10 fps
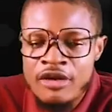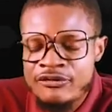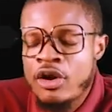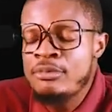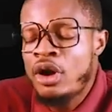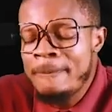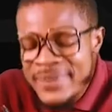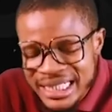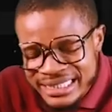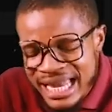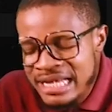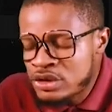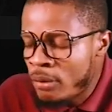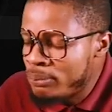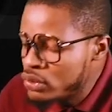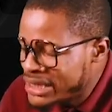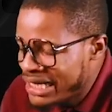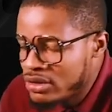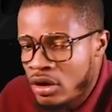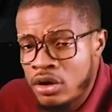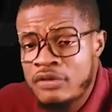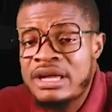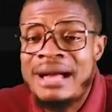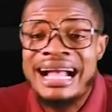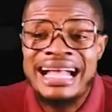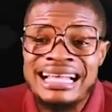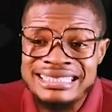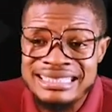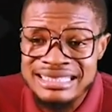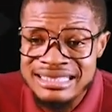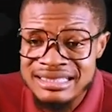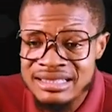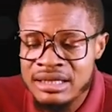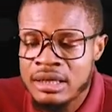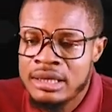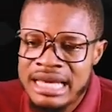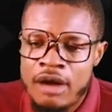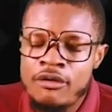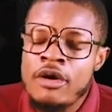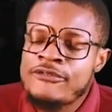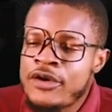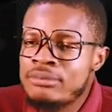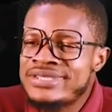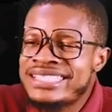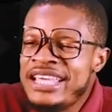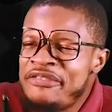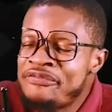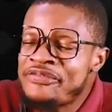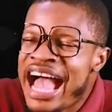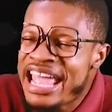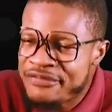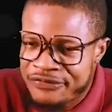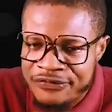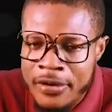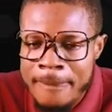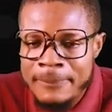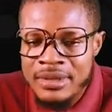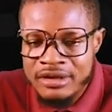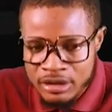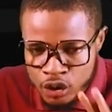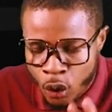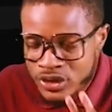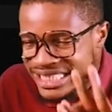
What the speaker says: From your methane to butane, all of them are gases. Now, from C5 to